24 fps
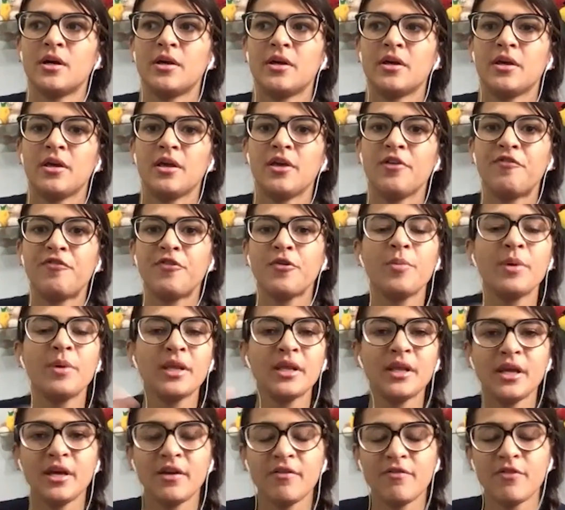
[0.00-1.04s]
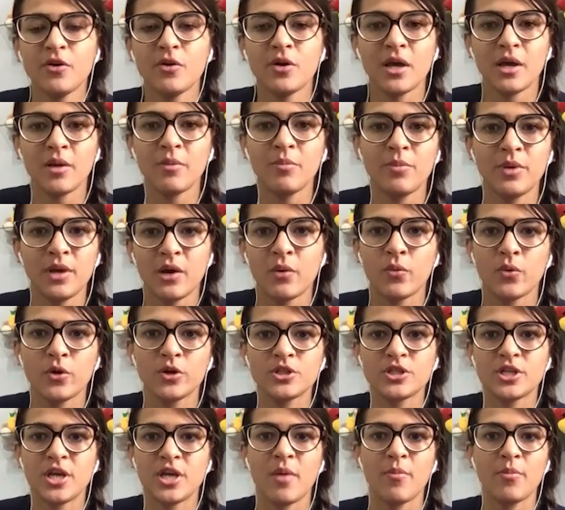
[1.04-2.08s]
if you believe you can be a world
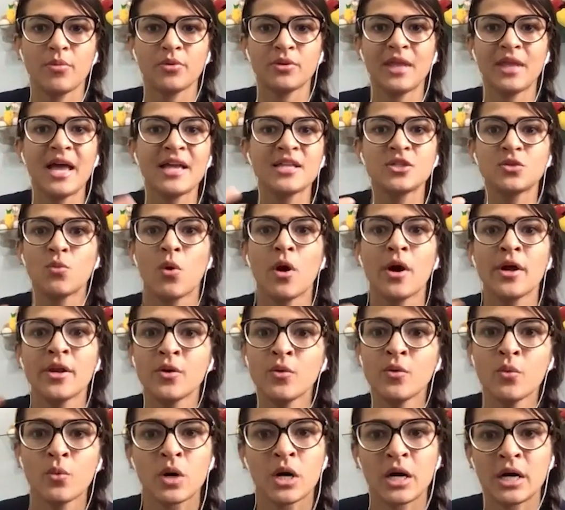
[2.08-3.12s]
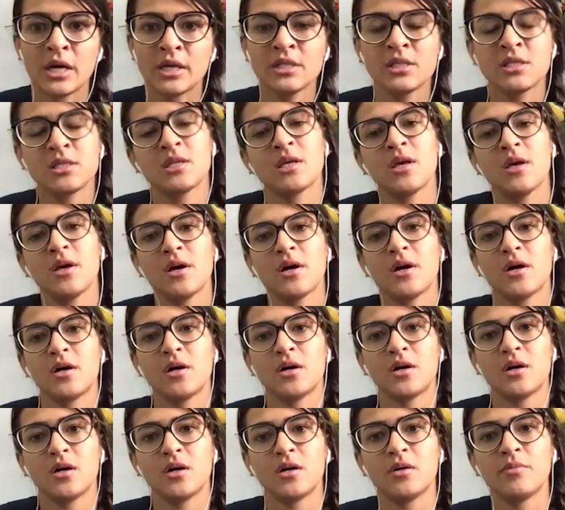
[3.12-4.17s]
champion, that's what you want.
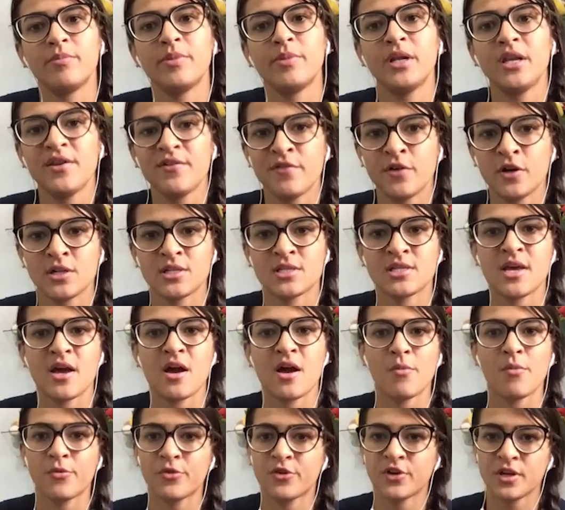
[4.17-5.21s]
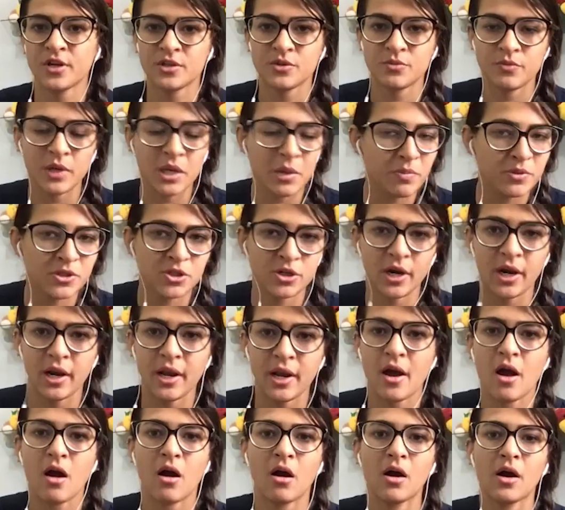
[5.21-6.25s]
Believe yourself, keep training
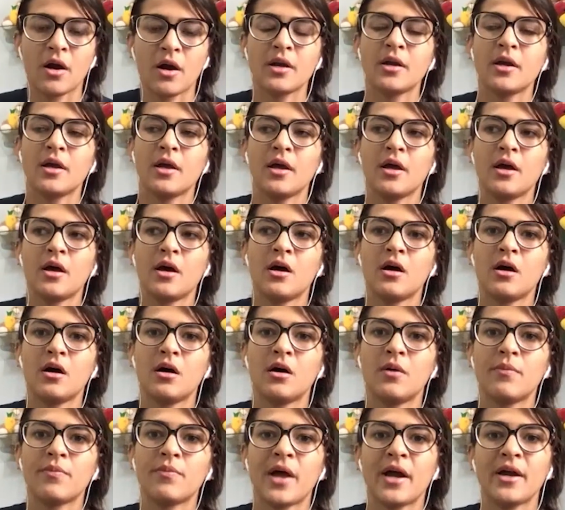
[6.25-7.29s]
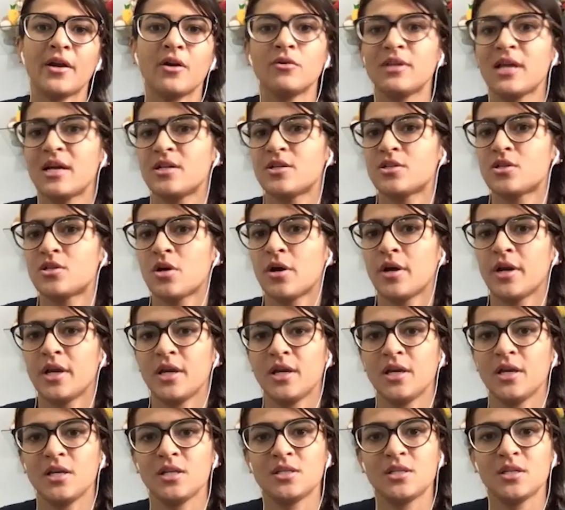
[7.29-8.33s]
hard. I know that is not
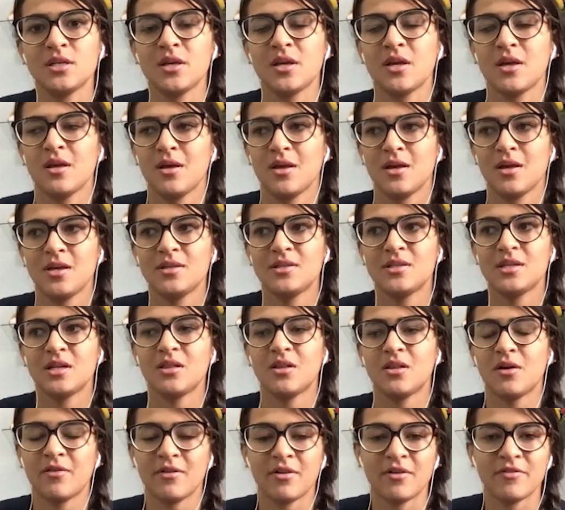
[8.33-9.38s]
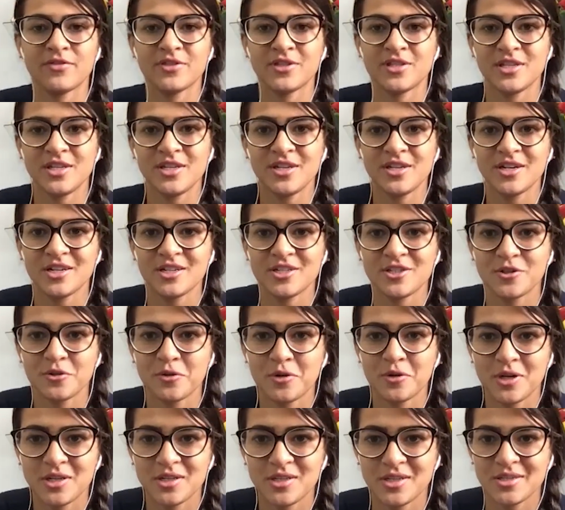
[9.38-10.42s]
easy. It's a lot of tears
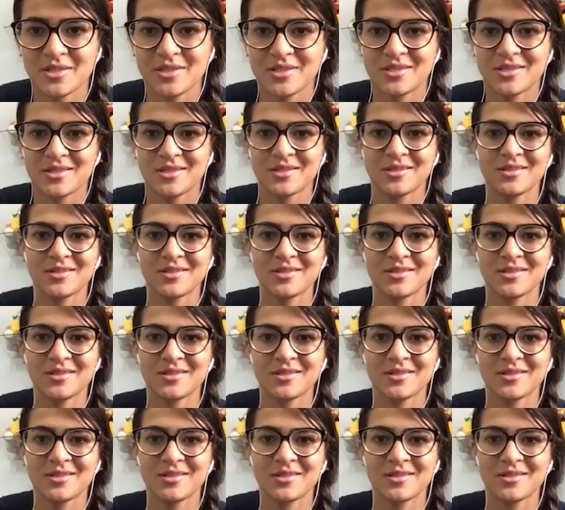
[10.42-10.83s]
during these